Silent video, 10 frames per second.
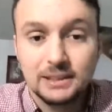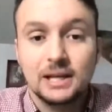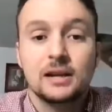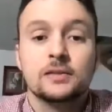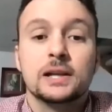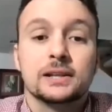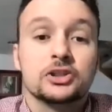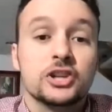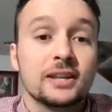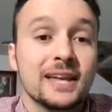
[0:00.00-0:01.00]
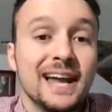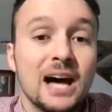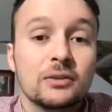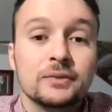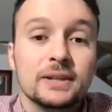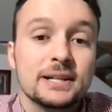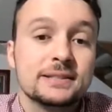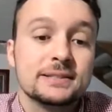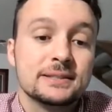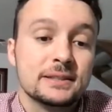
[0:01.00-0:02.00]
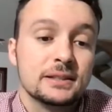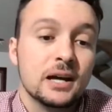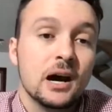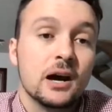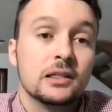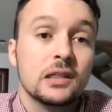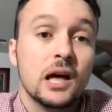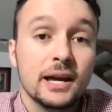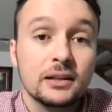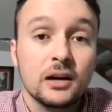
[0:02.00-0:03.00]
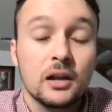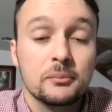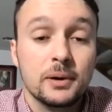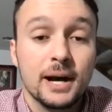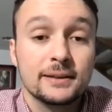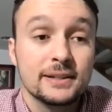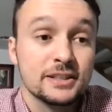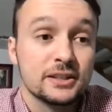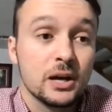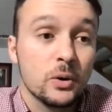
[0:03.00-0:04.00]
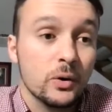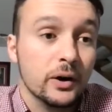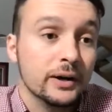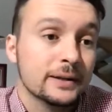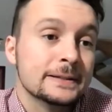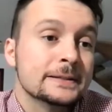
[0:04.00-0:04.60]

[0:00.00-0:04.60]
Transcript: And if you'd like to check that out, it's online on Baha'iTeachings.org.